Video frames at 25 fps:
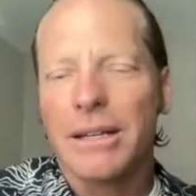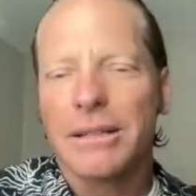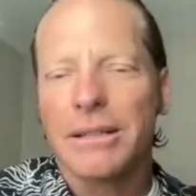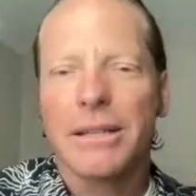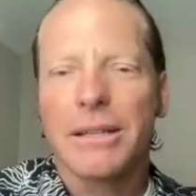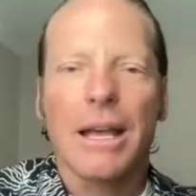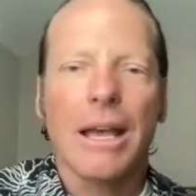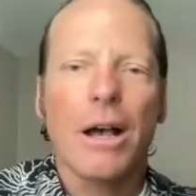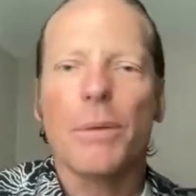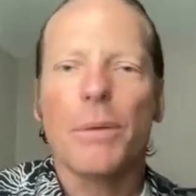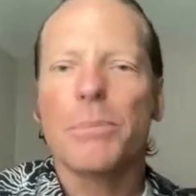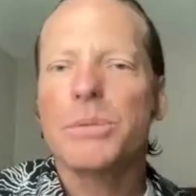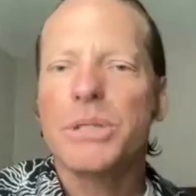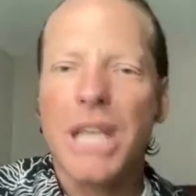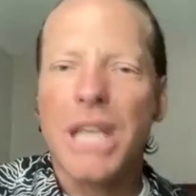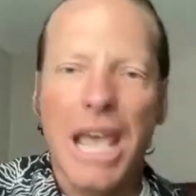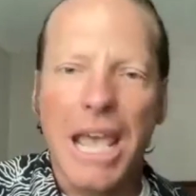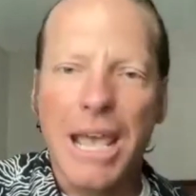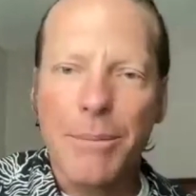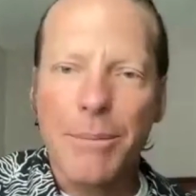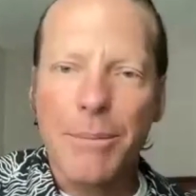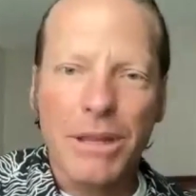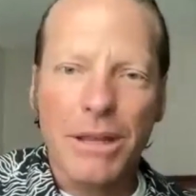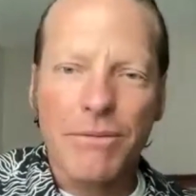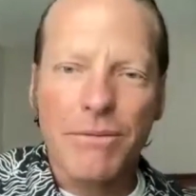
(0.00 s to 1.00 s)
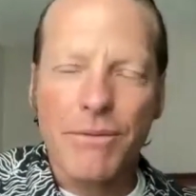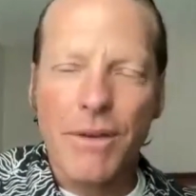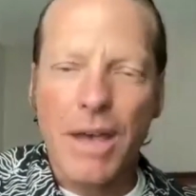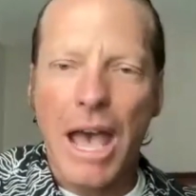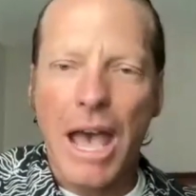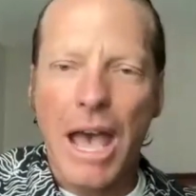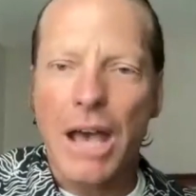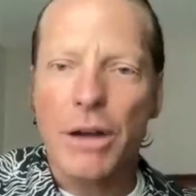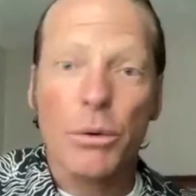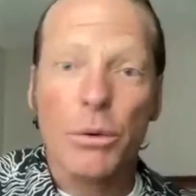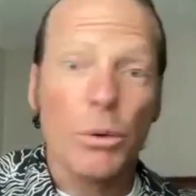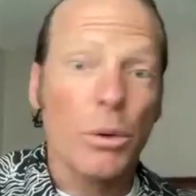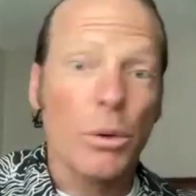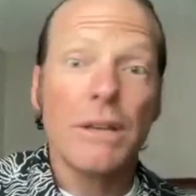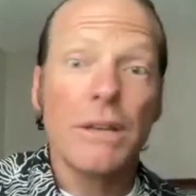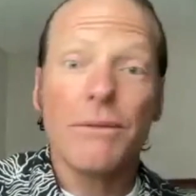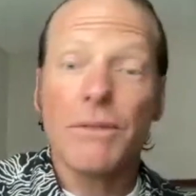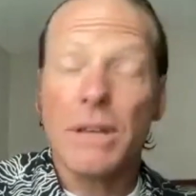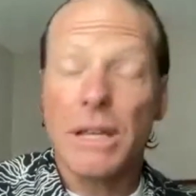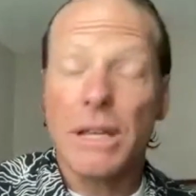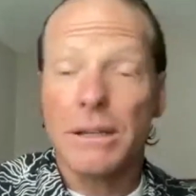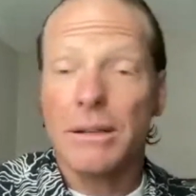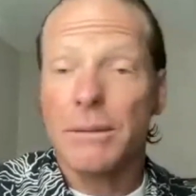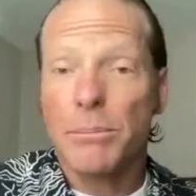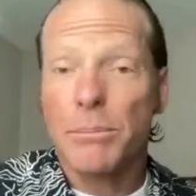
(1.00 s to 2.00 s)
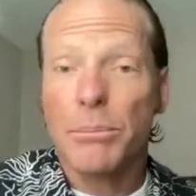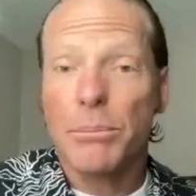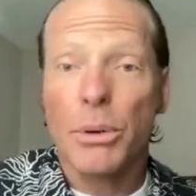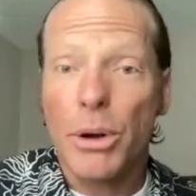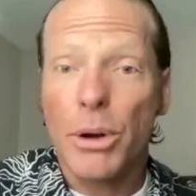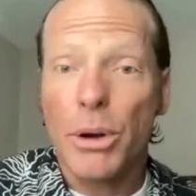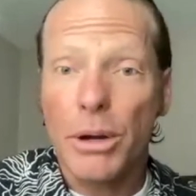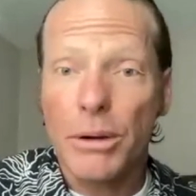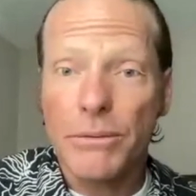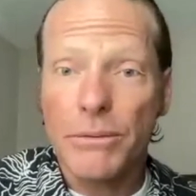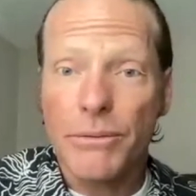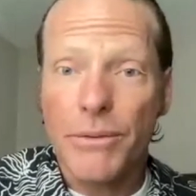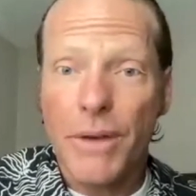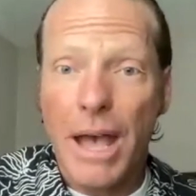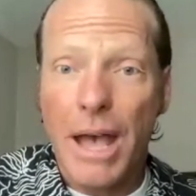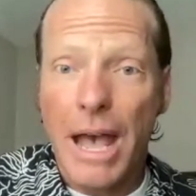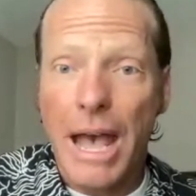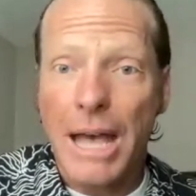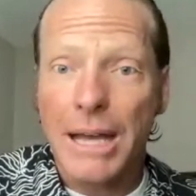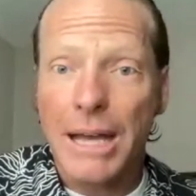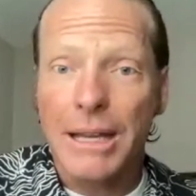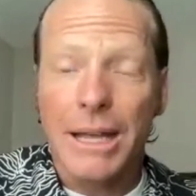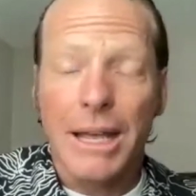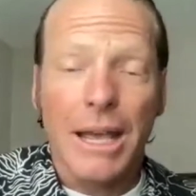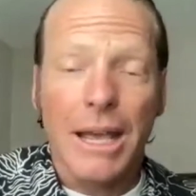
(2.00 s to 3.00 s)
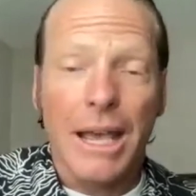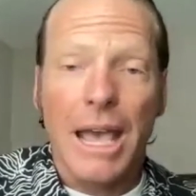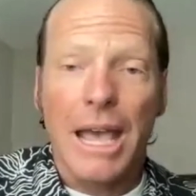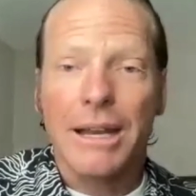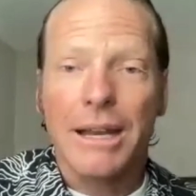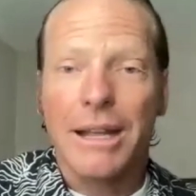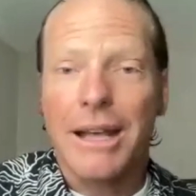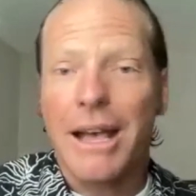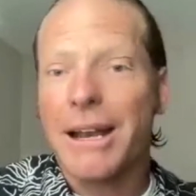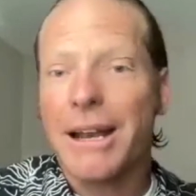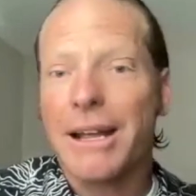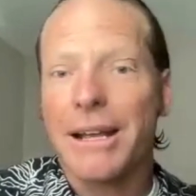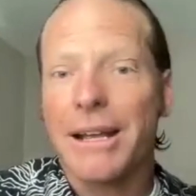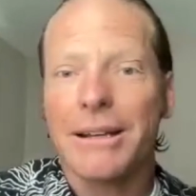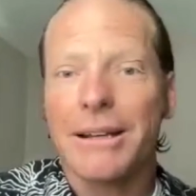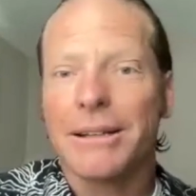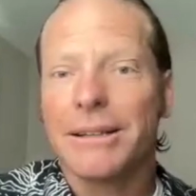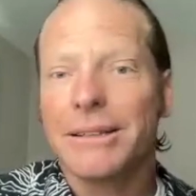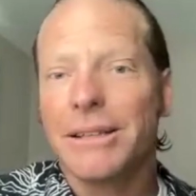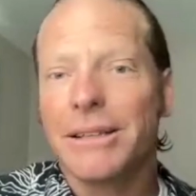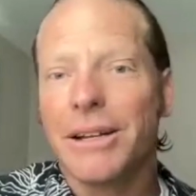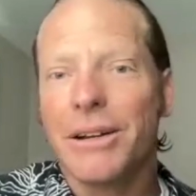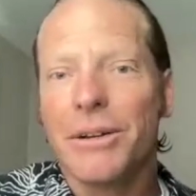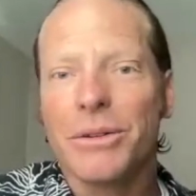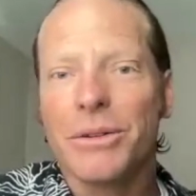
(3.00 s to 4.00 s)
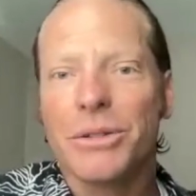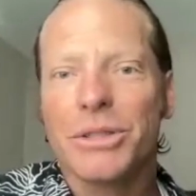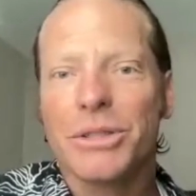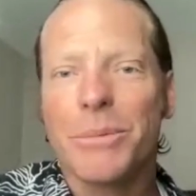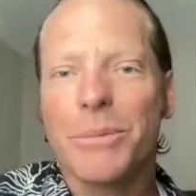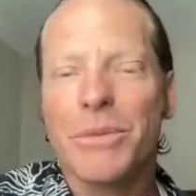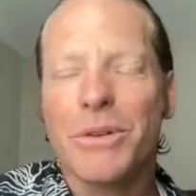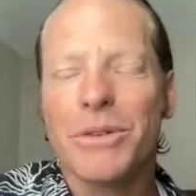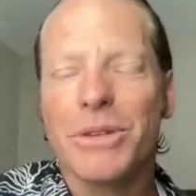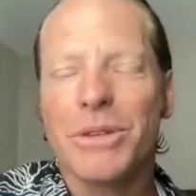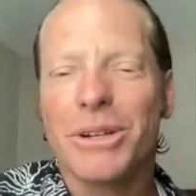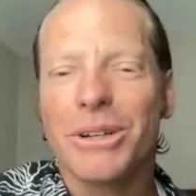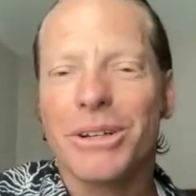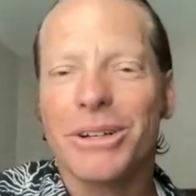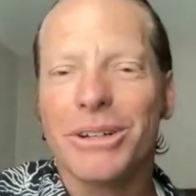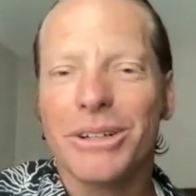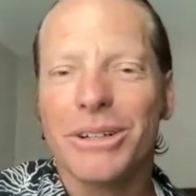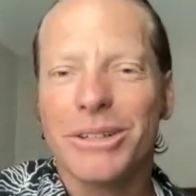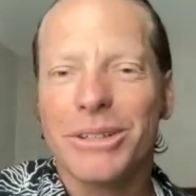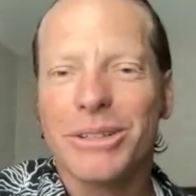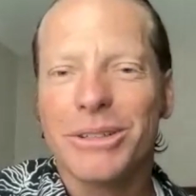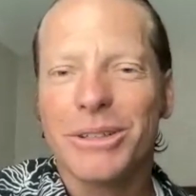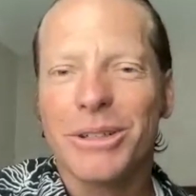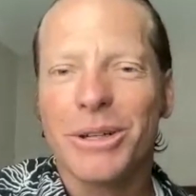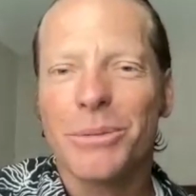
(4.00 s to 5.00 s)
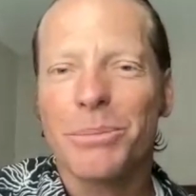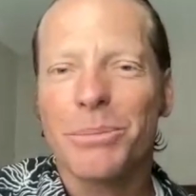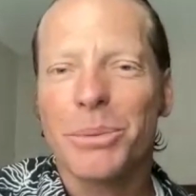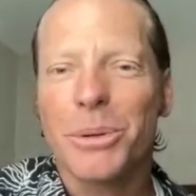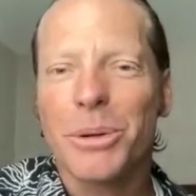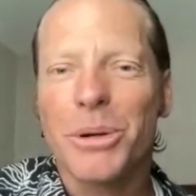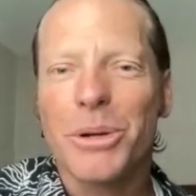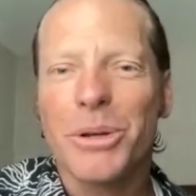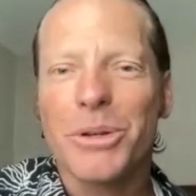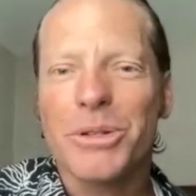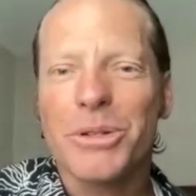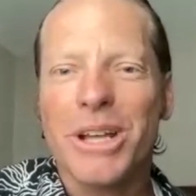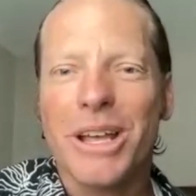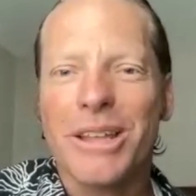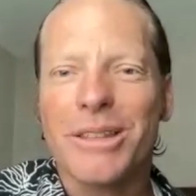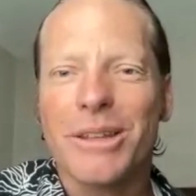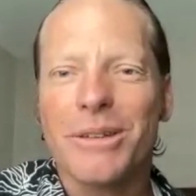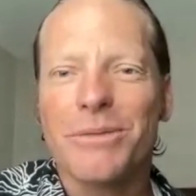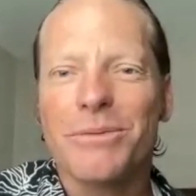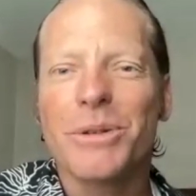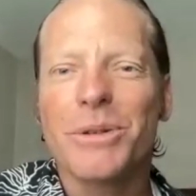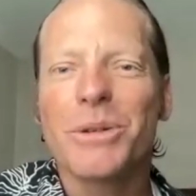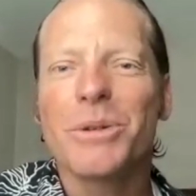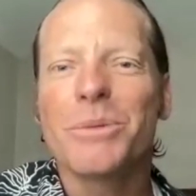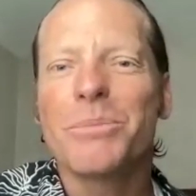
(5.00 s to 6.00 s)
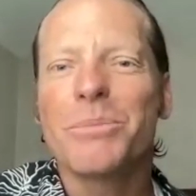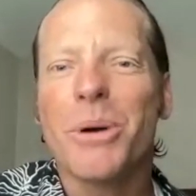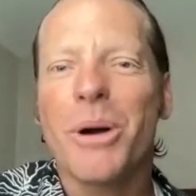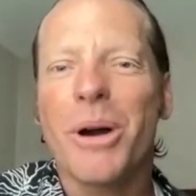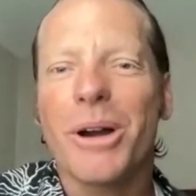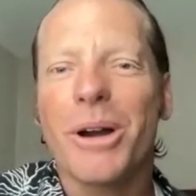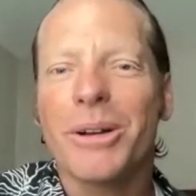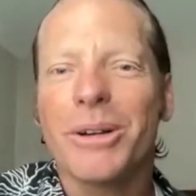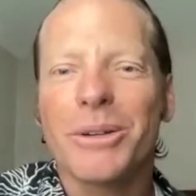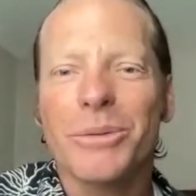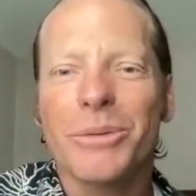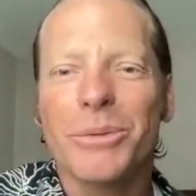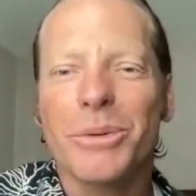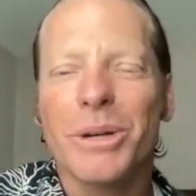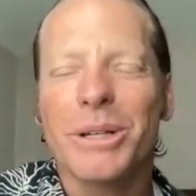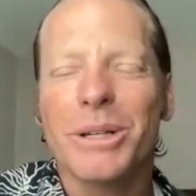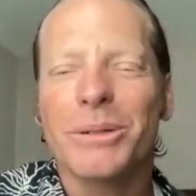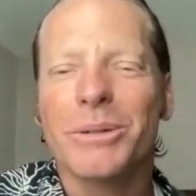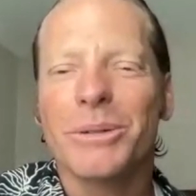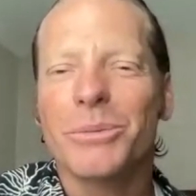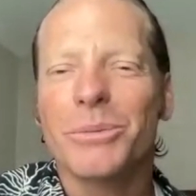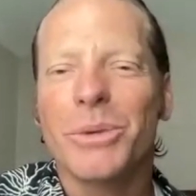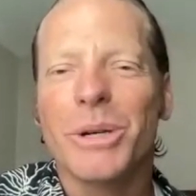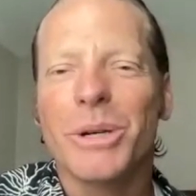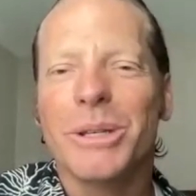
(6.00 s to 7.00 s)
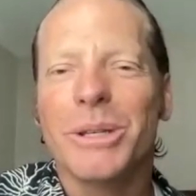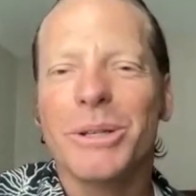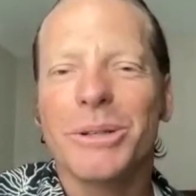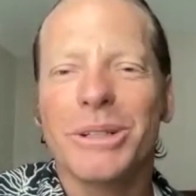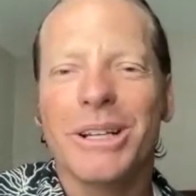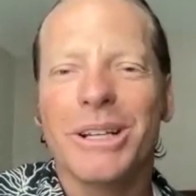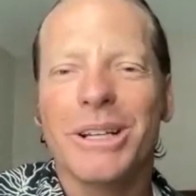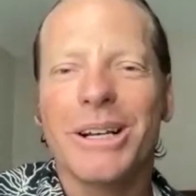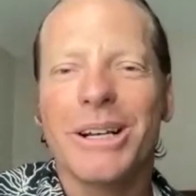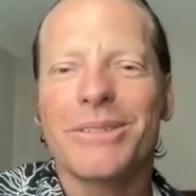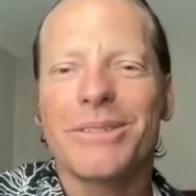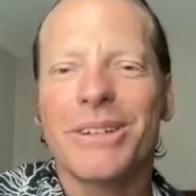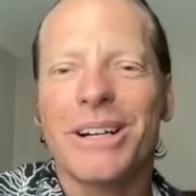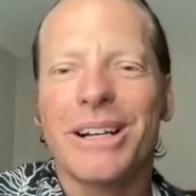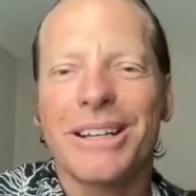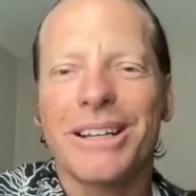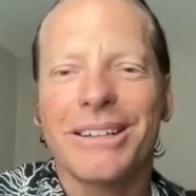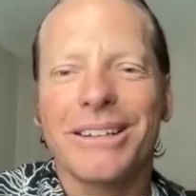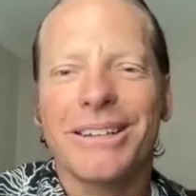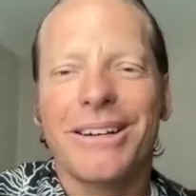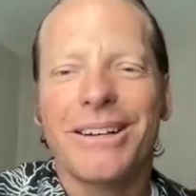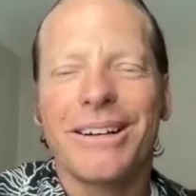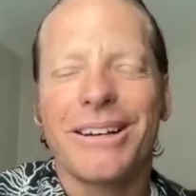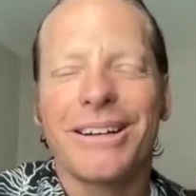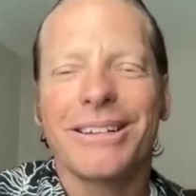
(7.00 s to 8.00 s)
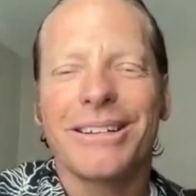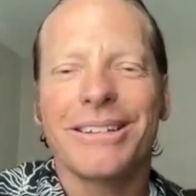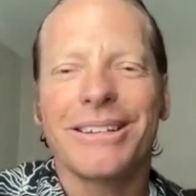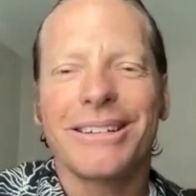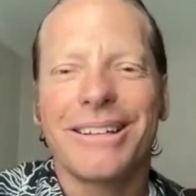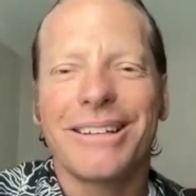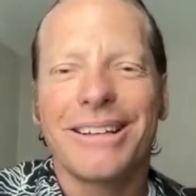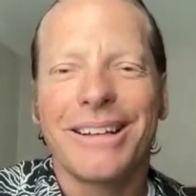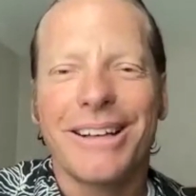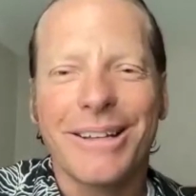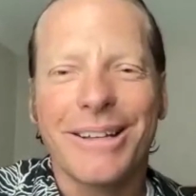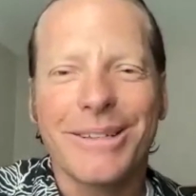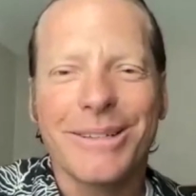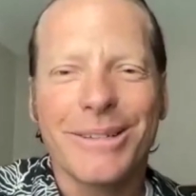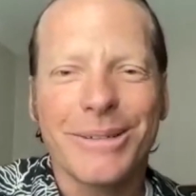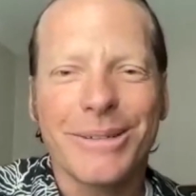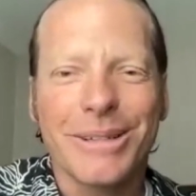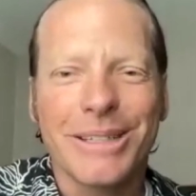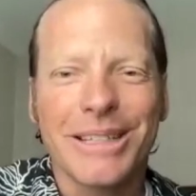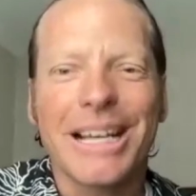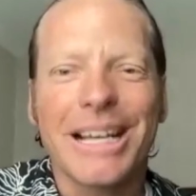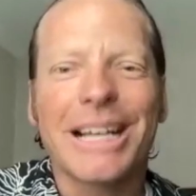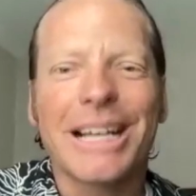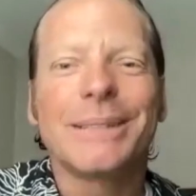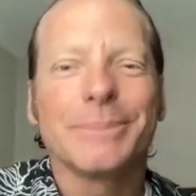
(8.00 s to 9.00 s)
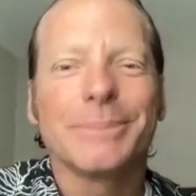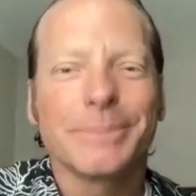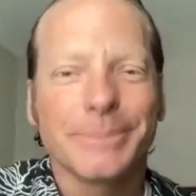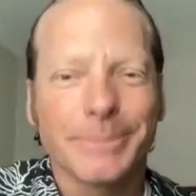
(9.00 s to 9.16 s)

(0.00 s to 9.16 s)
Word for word: to help tame the fat or even burn fat and kind of you know some of your your pearls on the food part and what what you love sure. on, on on doing sure. That.